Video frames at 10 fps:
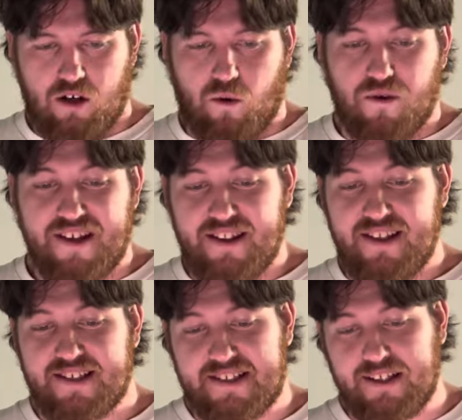Within
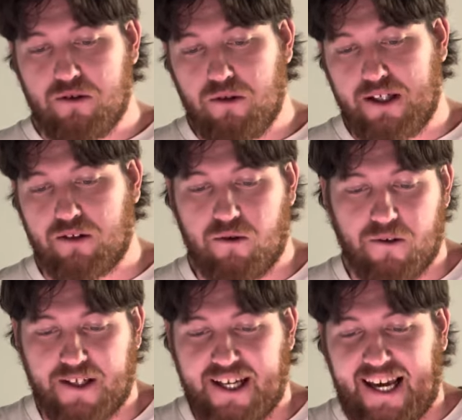this single
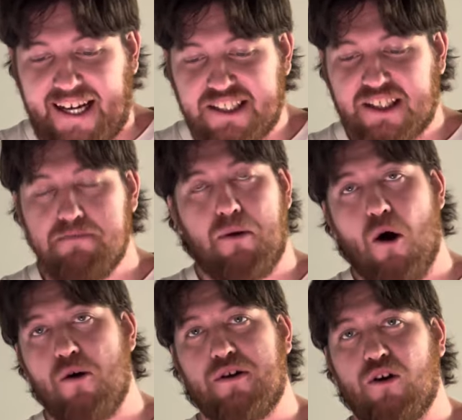inquiry, each
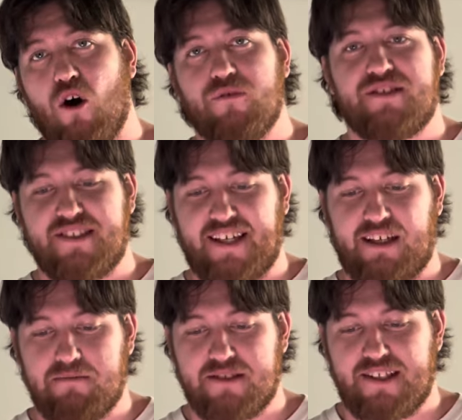component of
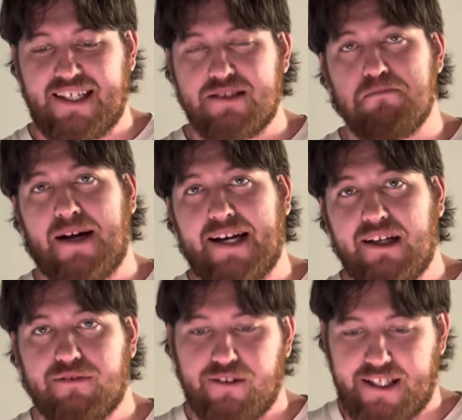STEAMS is
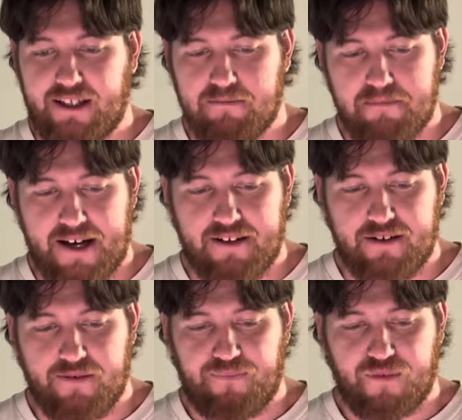meaningfully embedded.
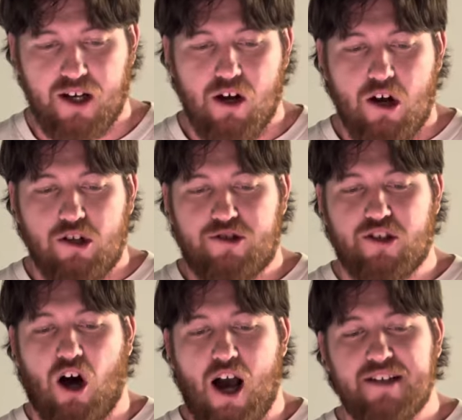
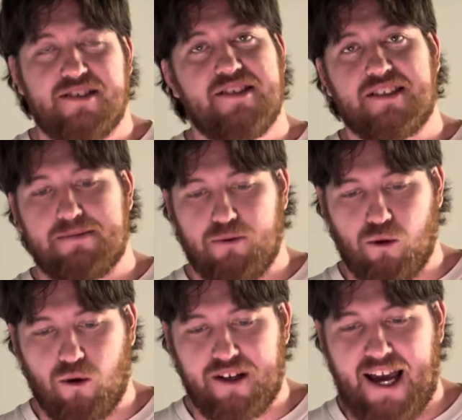Science is
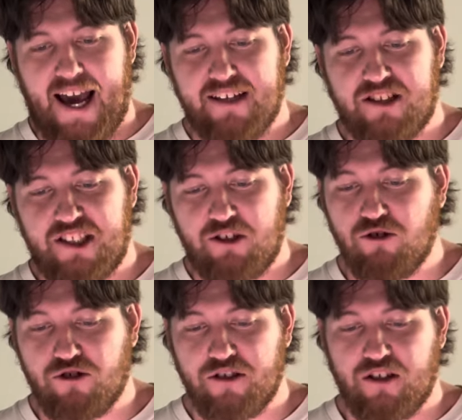explored as
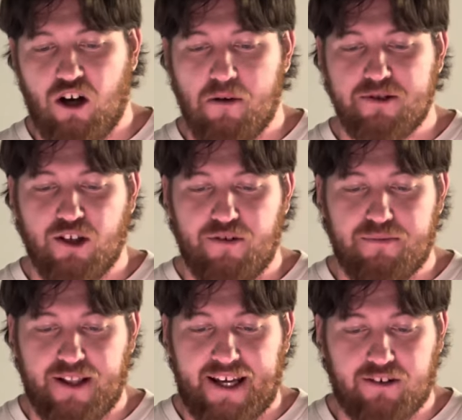children
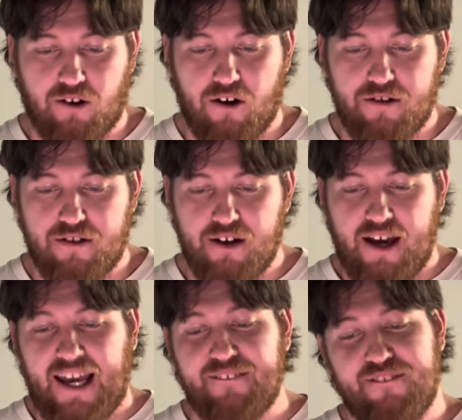observe plant growth,
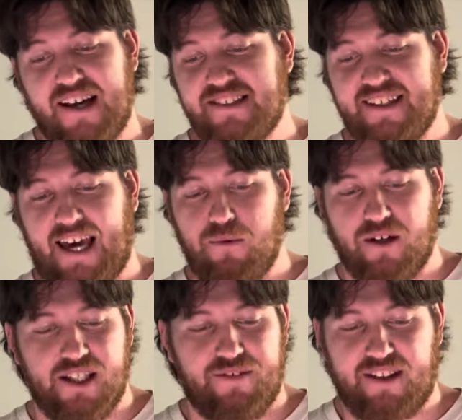investigate
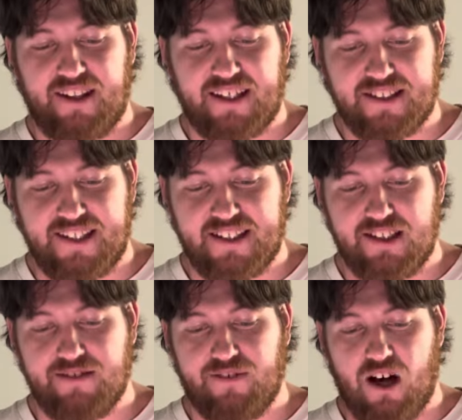what living things need to
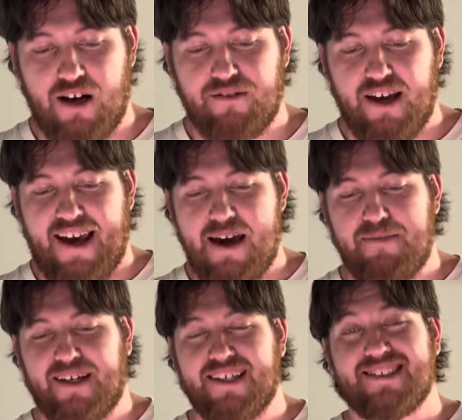survive, and
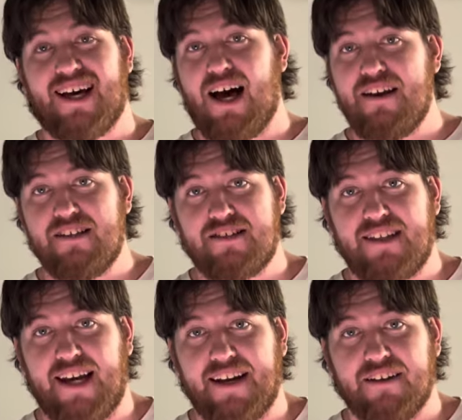begin to
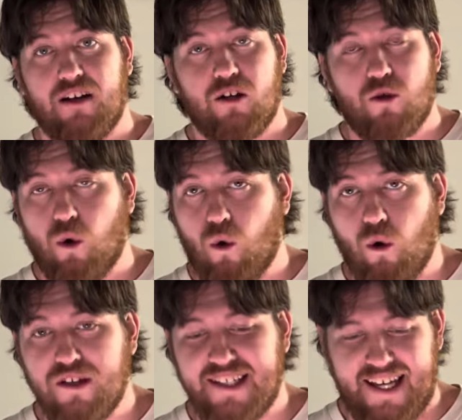understand
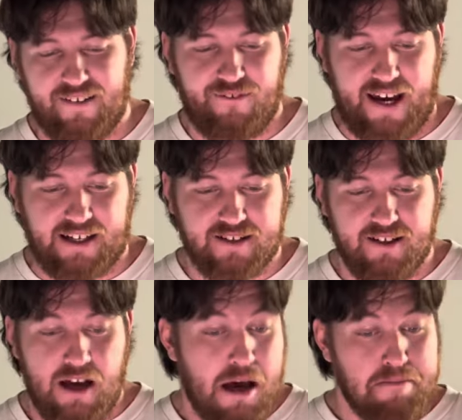cause and effect.
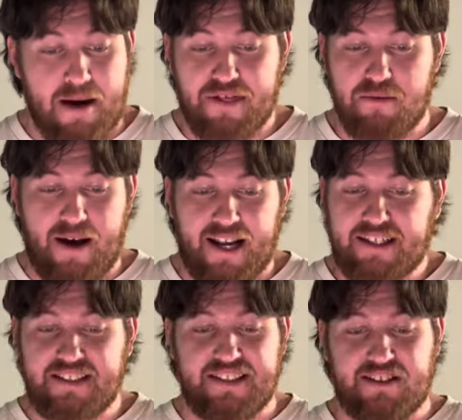
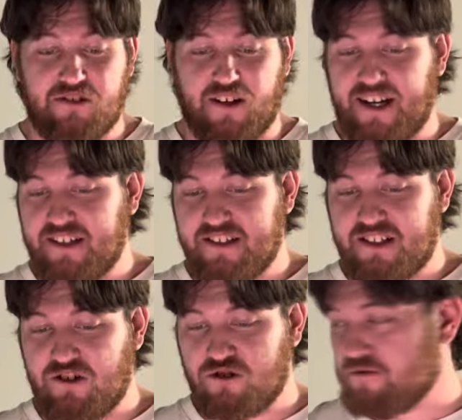Mathematics is integrated as
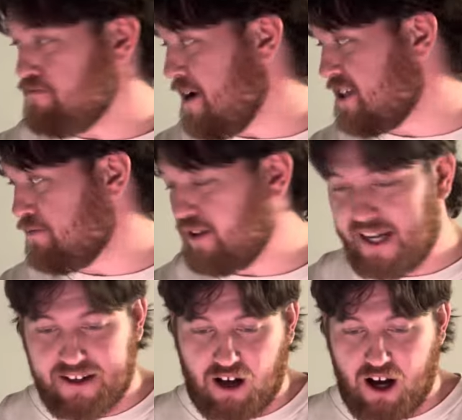children measure
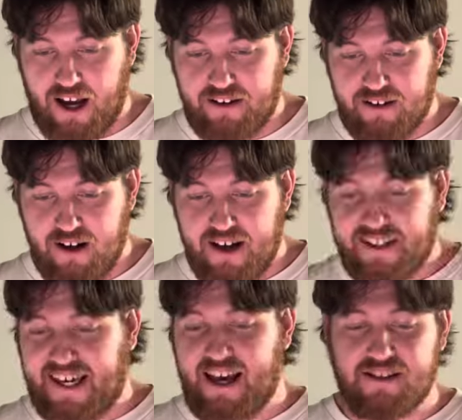plant height,
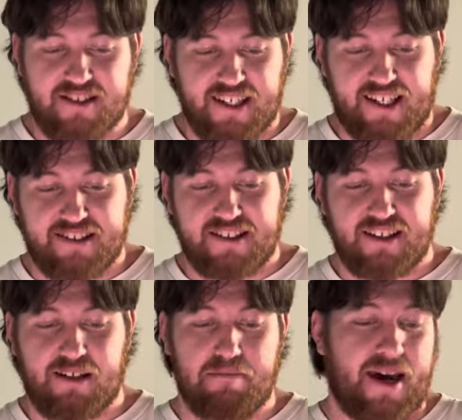count seeds,
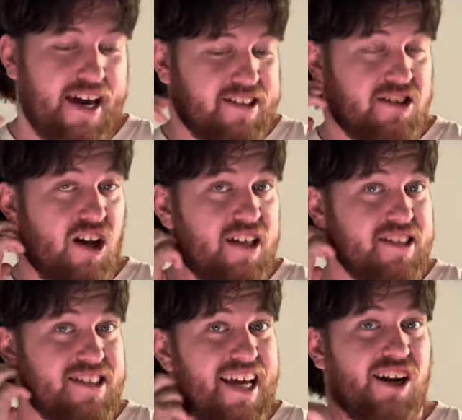compare
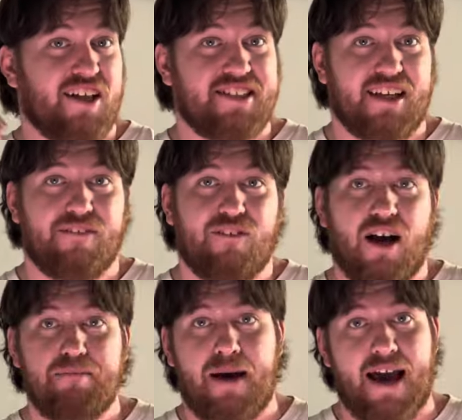sizes, and
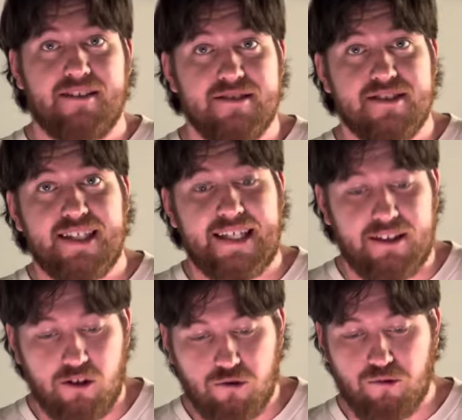identify patterns
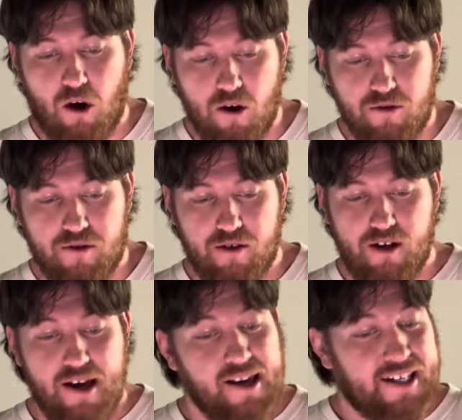in growth.
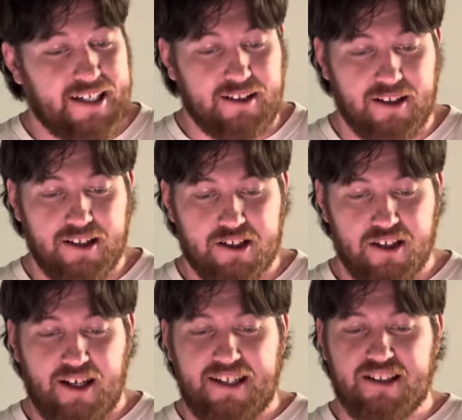English
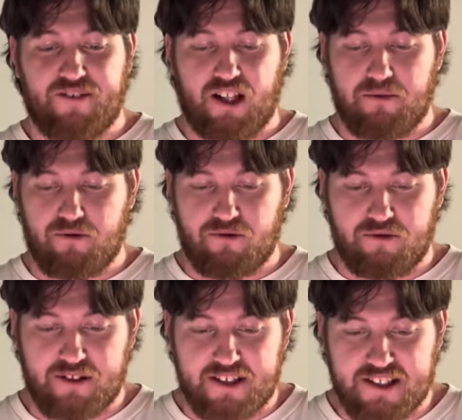is developed
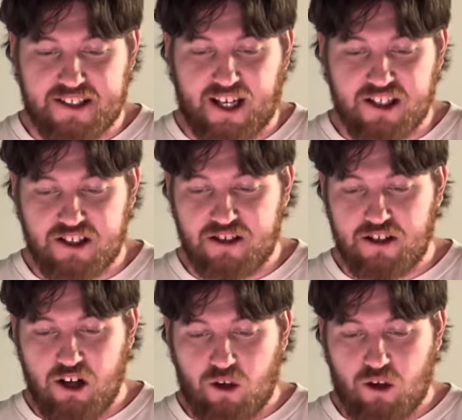through discussion,